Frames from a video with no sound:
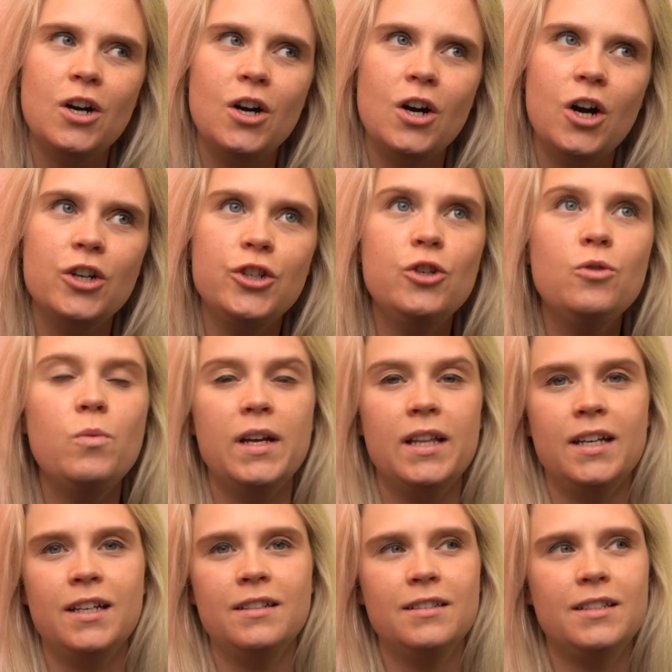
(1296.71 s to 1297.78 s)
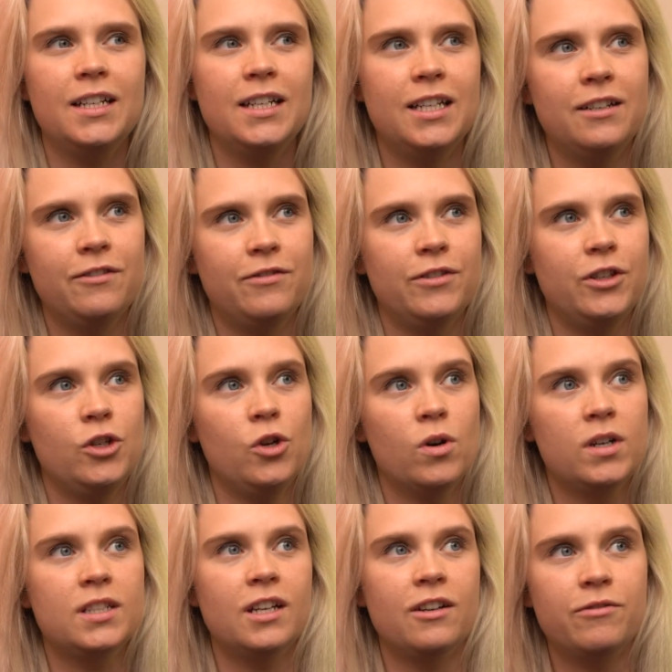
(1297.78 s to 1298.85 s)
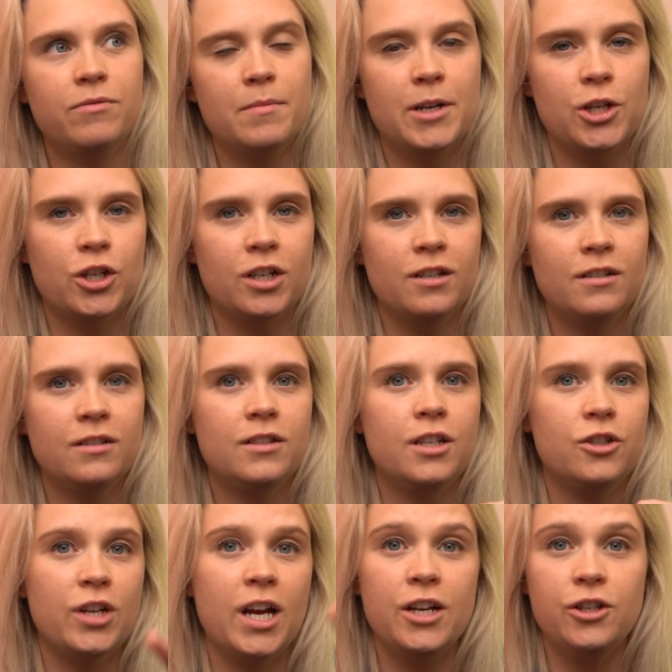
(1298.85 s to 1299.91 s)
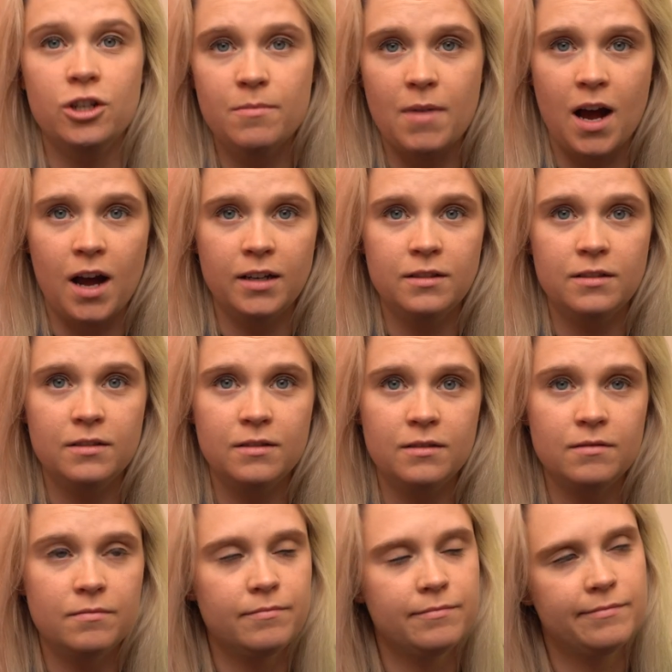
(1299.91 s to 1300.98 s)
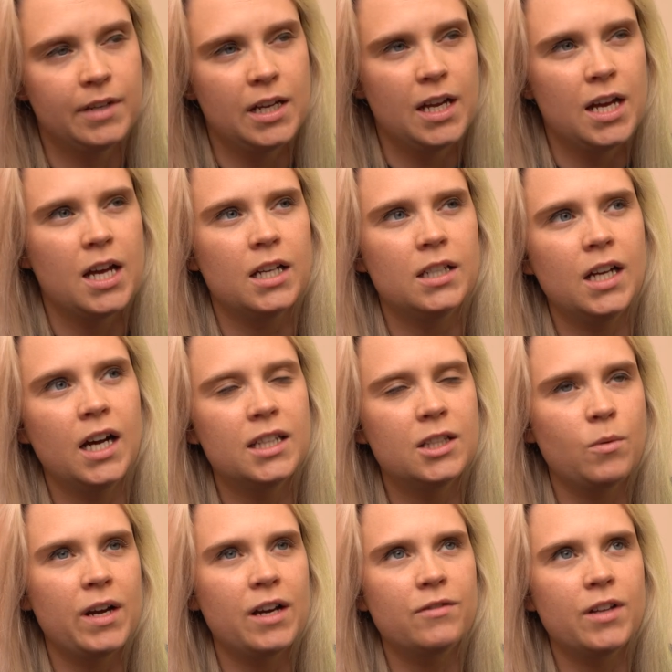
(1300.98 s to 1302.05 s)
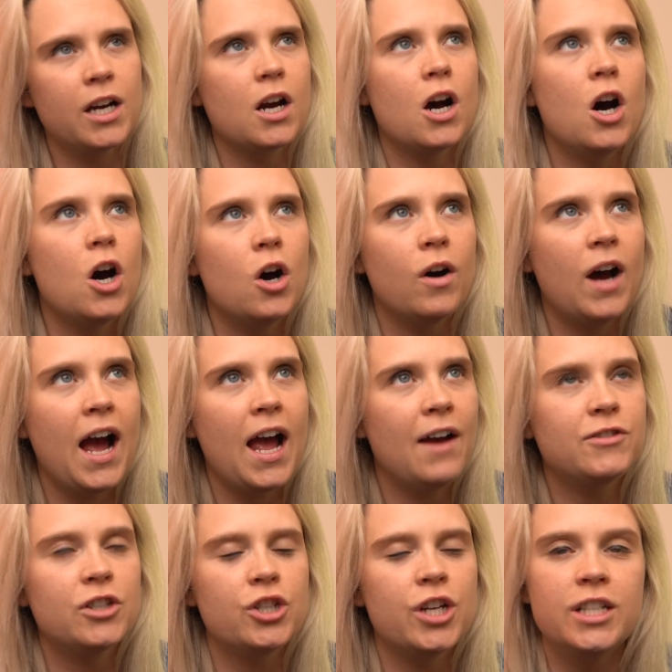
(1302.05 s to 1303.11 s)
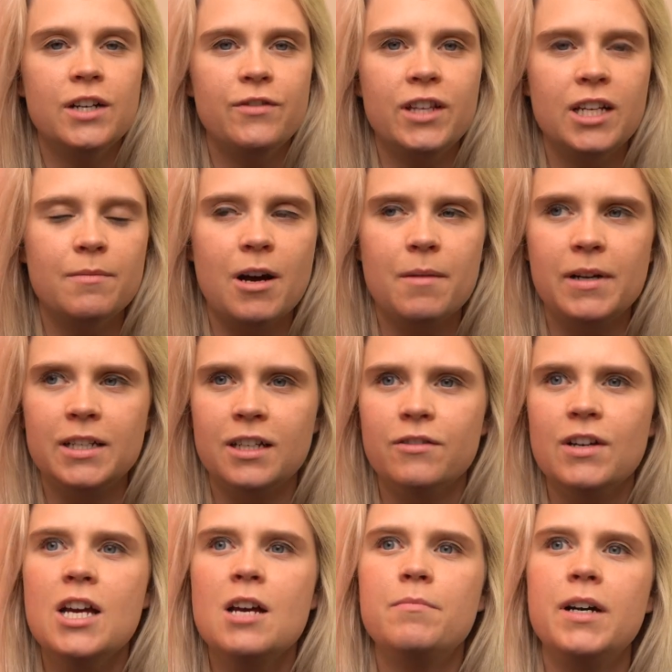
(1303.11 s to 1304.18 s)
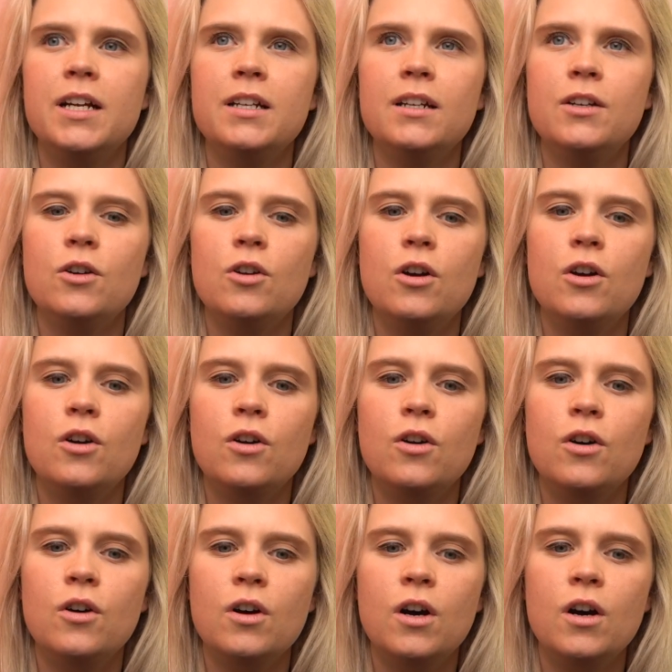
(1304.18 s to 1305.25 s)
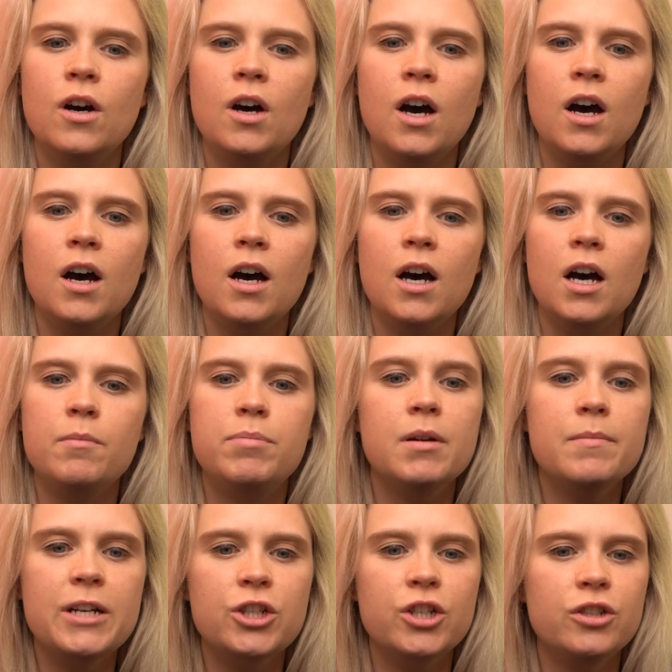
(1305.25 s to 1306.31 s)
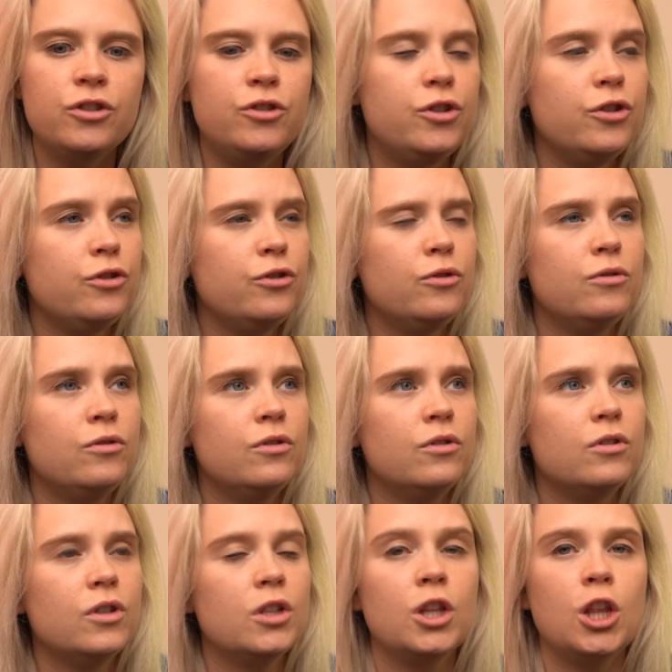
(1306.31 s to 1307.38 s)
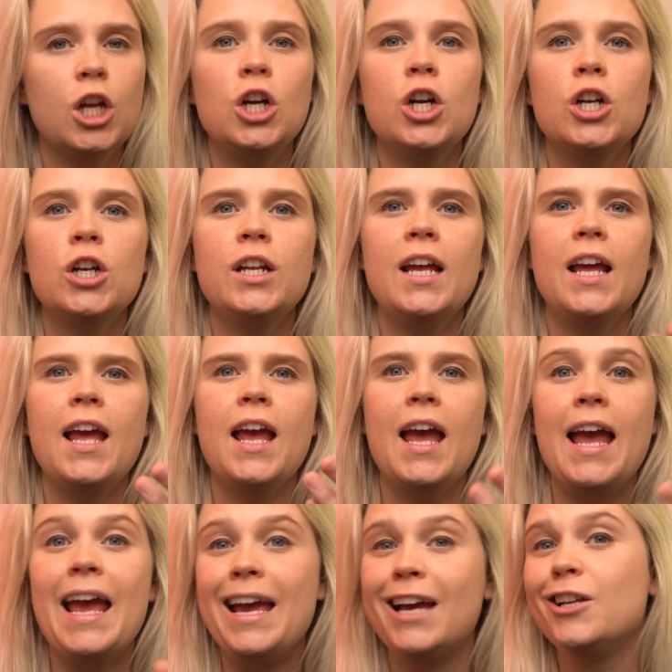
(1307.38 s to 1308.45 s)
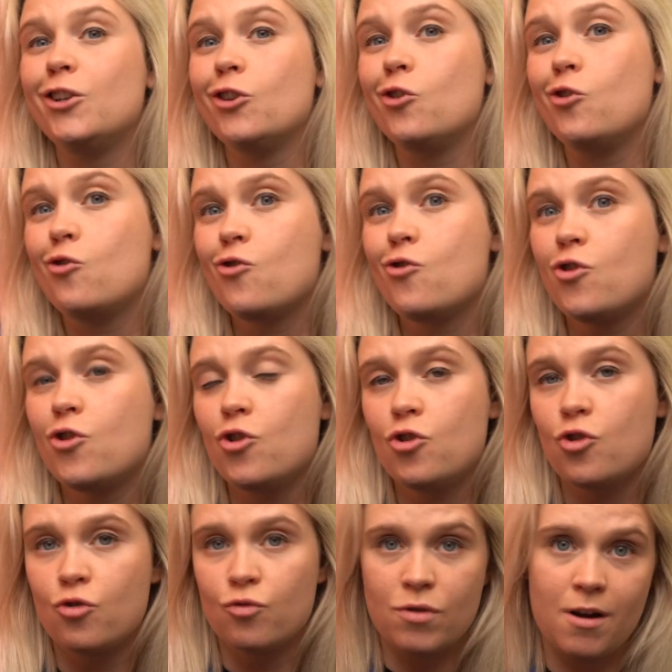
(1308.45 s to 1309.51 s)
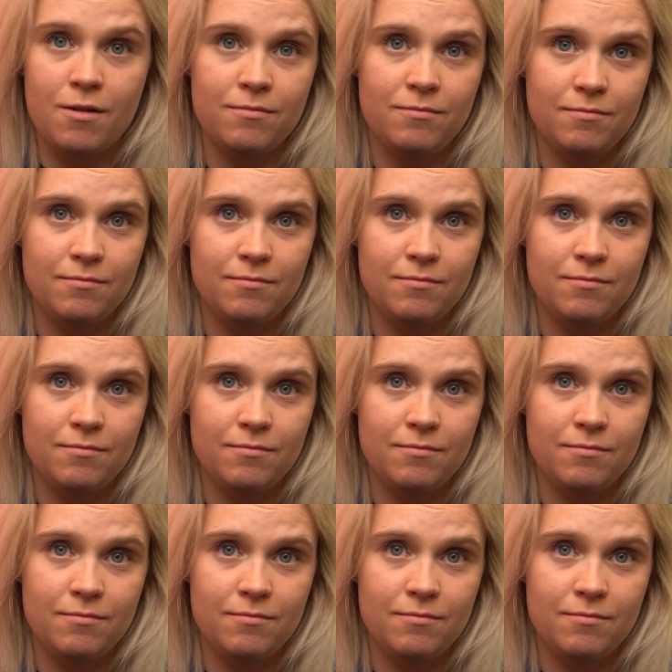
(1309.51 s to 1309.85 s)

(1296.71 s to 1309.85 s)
are you willing to give yourself permission to change your mind? Not in the way of like, oh, I have to change everything about myself, but permission to learn and grow